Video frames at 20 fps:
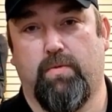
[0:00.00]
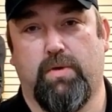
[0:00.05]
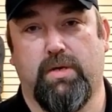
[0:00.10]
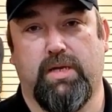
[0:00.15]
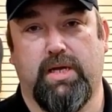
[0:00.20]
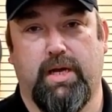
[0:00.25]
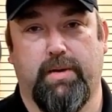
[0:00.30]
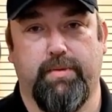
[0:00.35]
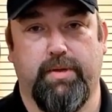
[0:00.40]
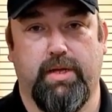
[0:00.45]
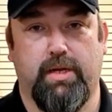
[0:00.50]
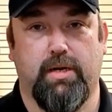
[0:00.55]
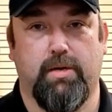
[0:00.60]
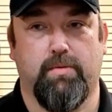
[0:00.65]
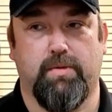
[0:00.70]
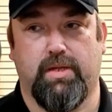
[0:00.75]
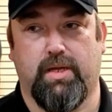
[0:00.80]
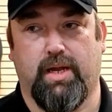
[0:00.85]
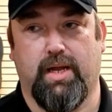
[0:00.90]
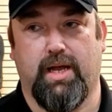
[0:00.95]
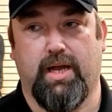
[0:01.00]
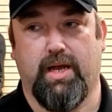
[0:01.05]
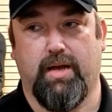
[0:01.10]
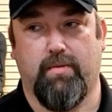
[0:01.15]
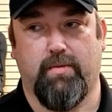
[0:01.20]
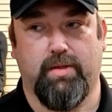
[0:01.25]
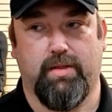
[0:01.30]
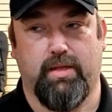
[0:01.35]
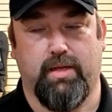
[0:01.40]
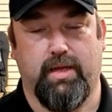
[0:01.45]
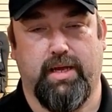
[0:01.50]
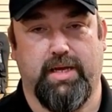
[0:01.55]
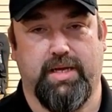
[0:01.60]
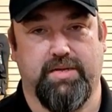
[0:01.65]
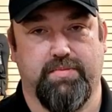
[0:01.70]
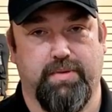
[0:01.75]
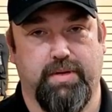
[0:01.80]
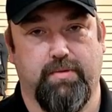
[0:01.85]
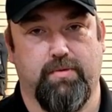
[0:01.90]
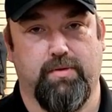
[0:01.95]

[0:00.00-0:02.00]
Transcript: one time a year with a guy with a XP